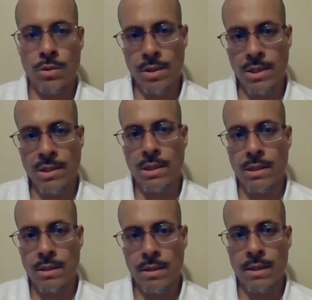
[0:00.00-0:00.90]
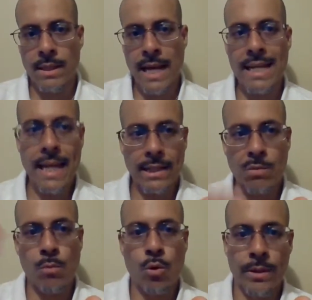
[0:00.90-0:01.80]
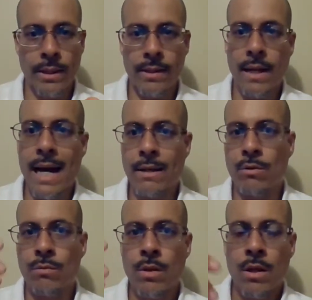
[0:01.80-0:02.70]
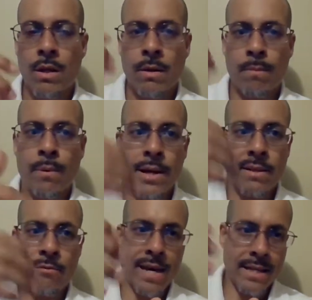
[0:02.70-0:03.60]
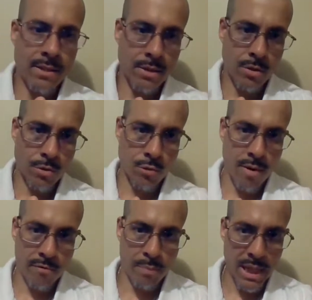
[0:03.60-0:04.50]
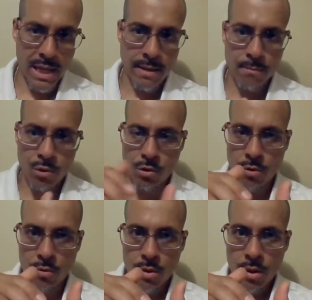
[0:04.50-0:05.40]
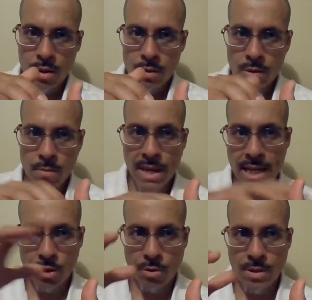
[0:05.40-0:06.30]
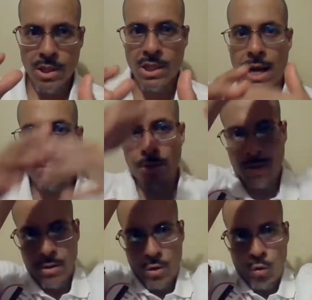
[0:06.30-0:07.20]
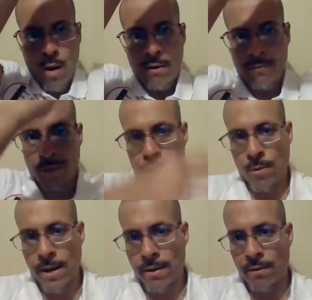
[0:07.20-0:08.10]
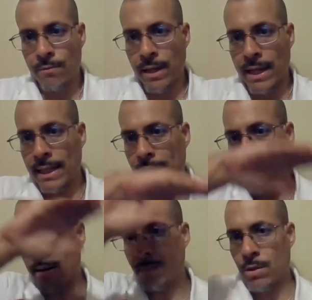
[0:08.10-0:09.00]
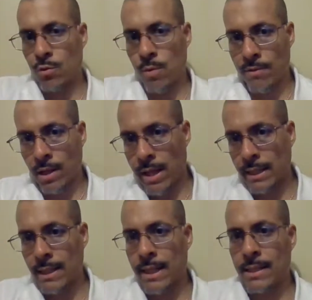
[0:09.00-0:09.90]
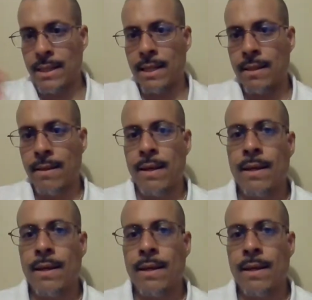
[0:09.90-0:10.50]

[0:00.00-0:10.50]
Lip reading: So that next morning, I don't break the fast until 12 p.m. So to make it 36 hours, the 12 to 12, and then up to 12 o'clock the next day.